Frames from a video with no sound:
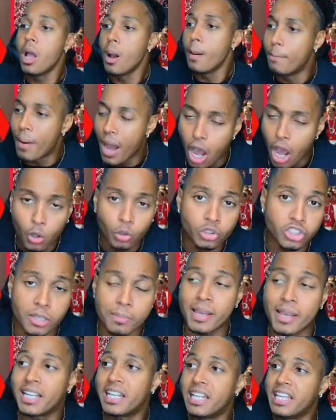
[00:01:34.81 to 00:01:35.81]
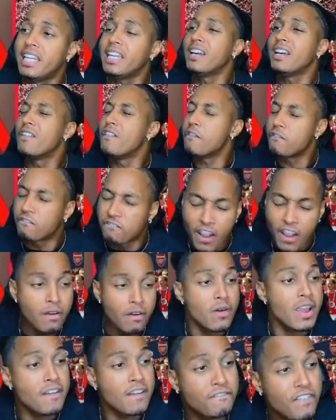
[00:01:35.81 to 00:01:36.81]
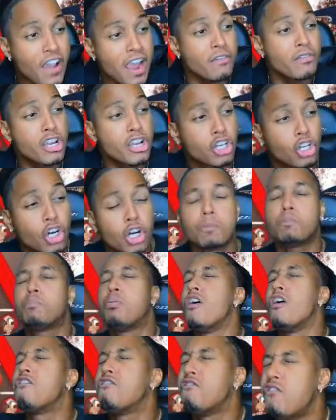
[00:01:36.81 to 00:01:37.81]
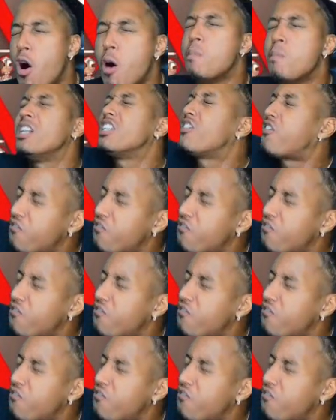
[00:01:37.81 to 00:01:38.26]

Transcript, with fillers: But ultimately, very, very good performance.